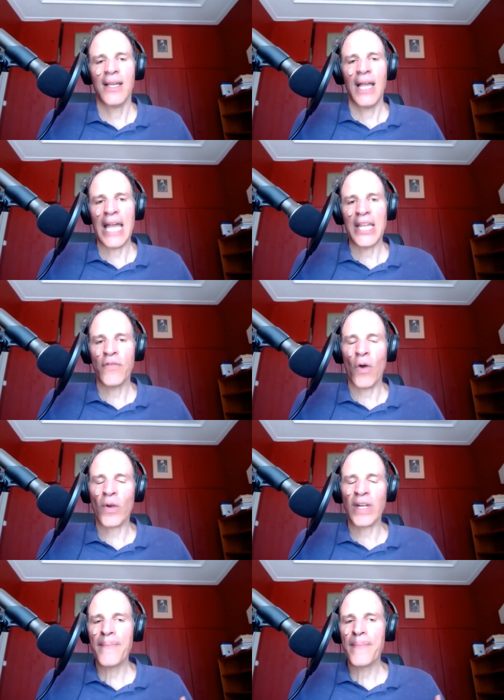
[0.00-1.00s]
and you've
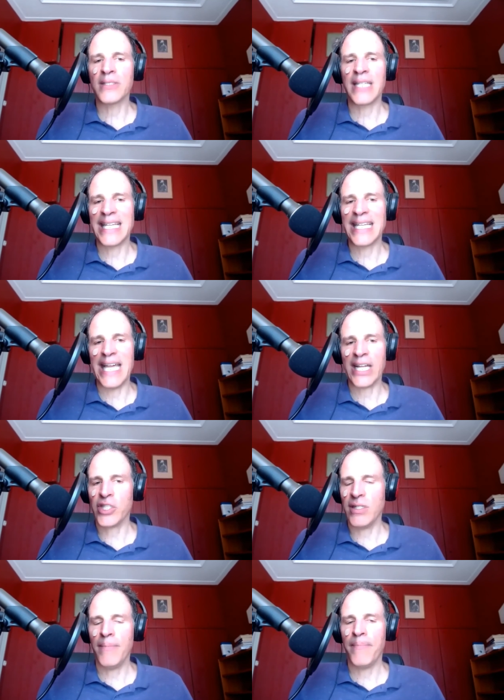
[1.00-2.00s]
already built a
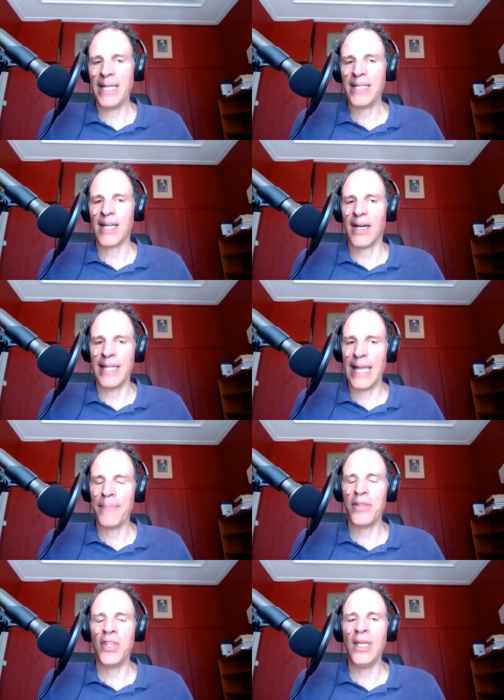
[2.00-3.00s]
connection based on
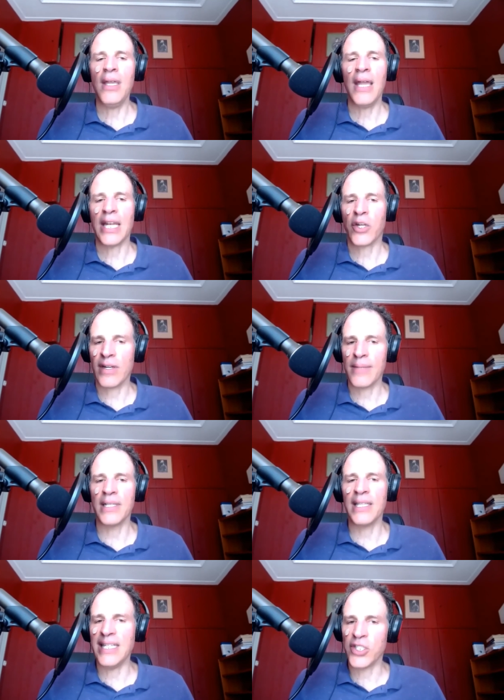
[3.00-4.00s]
empathy and
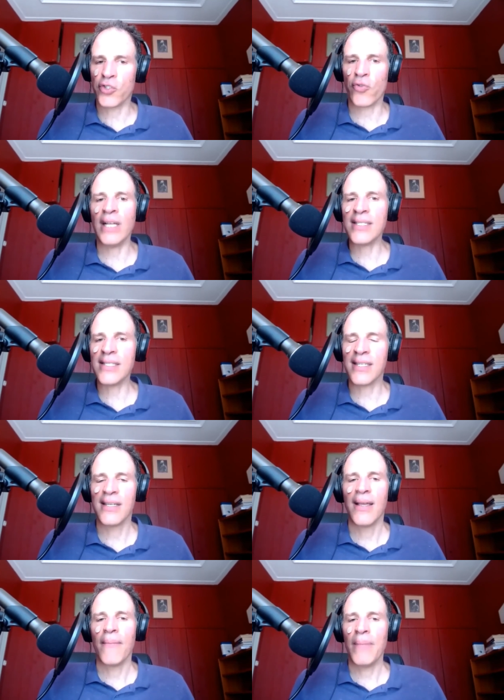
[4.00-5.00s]
credibility and trust,
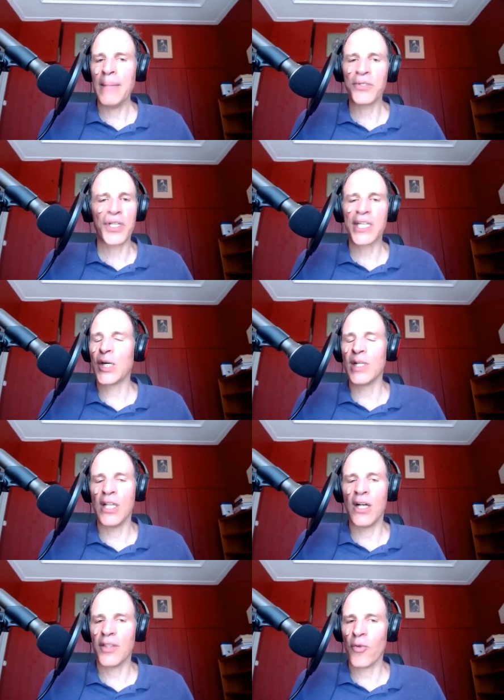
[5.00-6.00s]
people are going to go
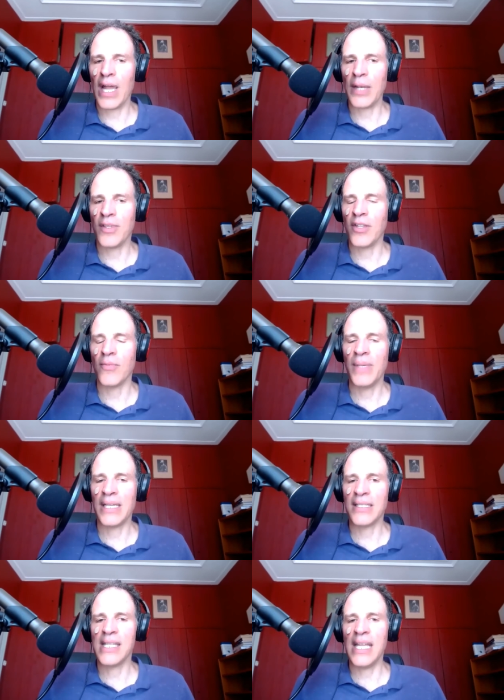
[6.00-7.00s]
along on the ride with you
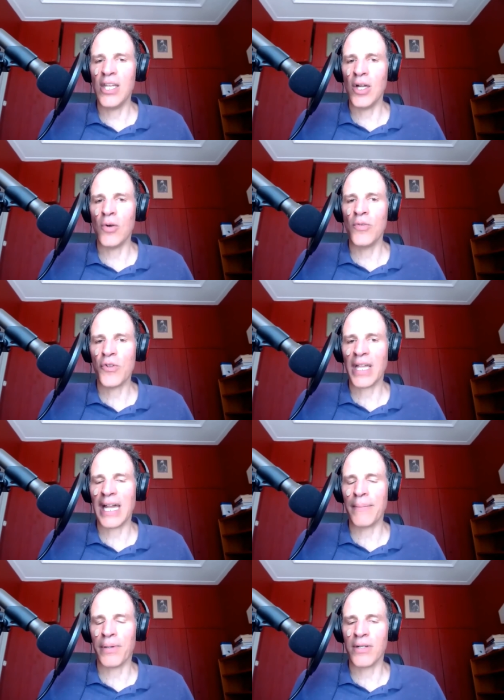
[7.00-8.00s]
because they know they're the
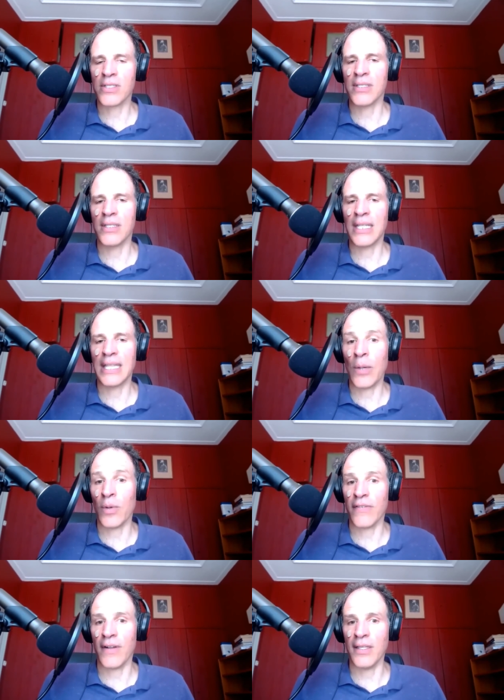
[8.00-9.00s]
kind of person that they
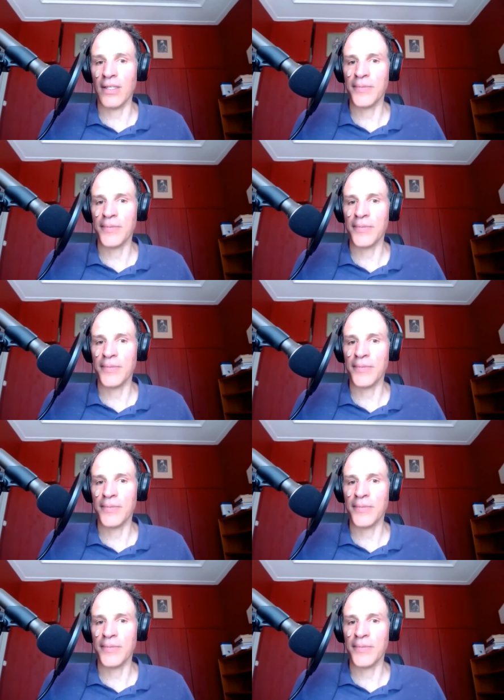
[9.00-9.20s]
want to follow